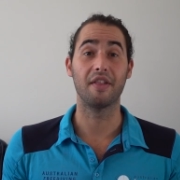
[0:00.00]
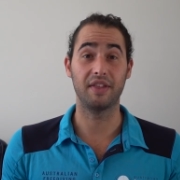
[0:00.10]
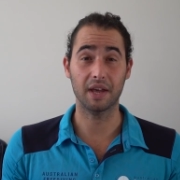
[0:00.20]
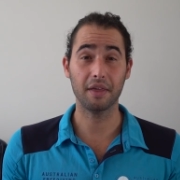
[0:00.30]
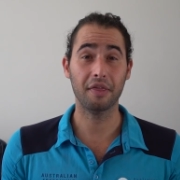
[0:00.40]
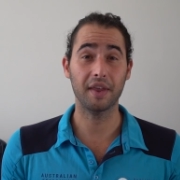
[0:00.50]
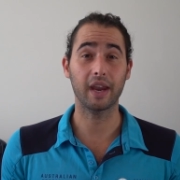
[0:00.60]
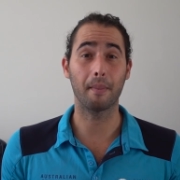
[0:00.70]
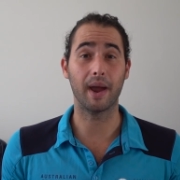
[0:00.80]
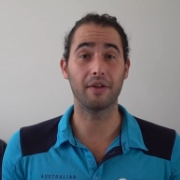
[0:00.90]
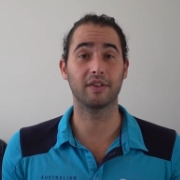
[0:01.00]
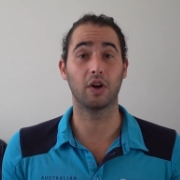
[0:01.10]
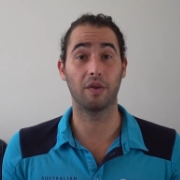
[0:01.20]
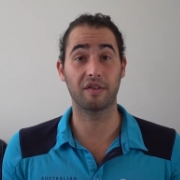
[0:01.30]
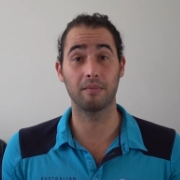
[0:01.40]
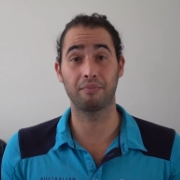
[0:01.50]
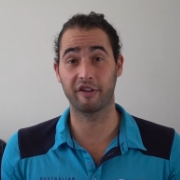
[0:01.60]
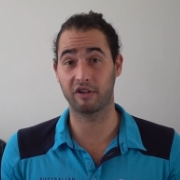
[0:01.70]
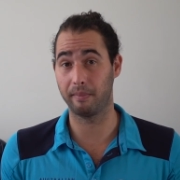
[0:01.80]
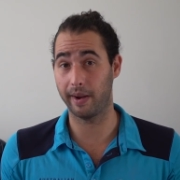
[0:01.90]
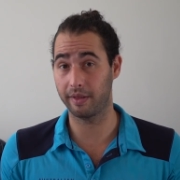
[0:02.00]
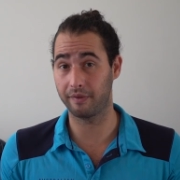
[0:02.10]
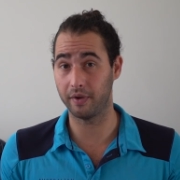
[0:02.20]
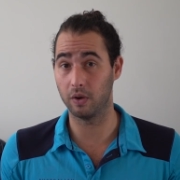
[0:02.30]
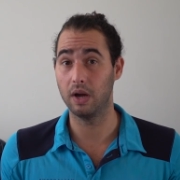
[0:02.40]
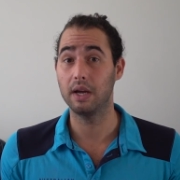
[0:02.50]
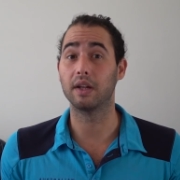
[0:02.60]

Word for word: The other thing about the constant pressure mouthfill